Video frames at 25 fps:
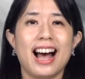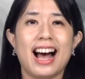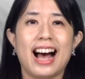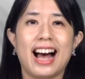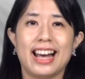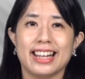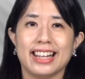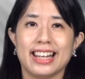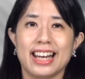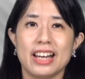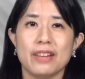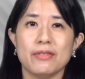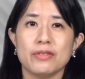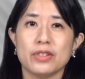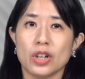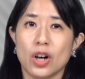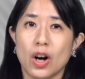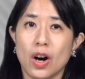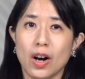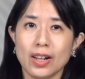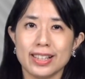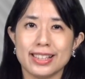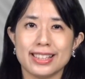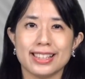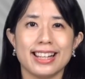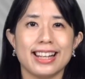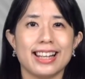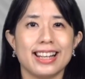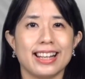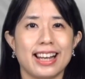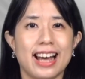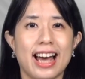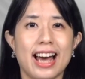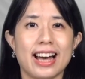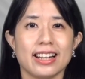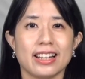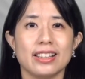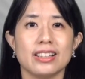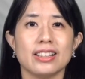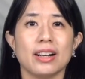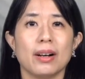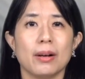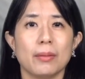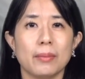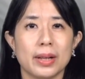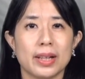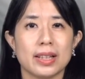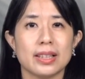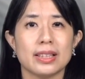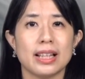I gave talks in
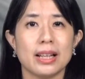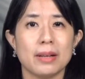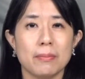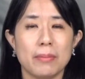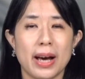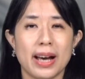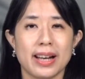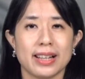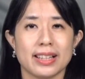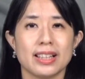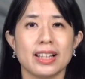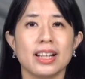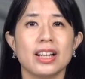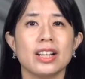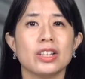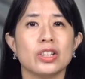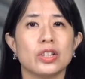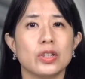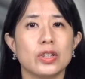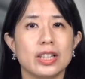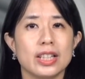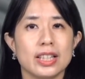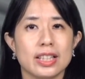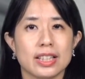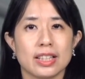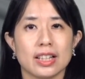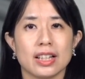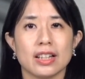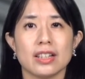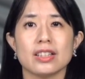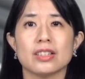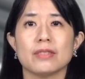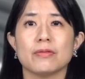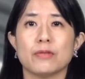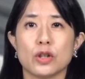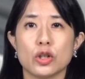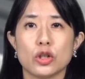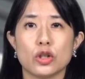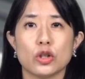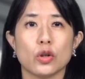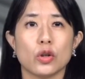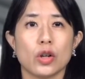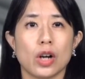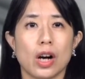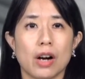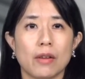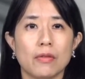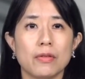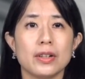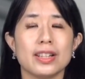Economics Impact to discuss virtual
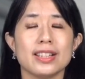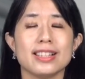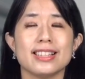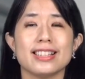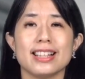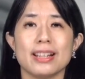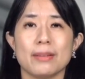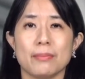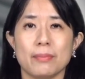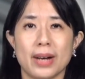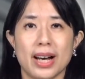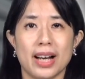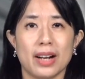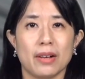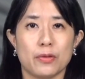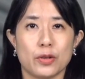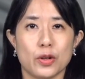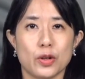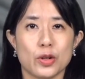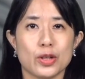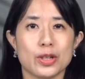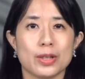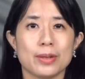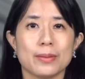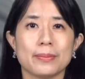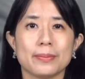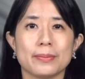governance in Metaverse.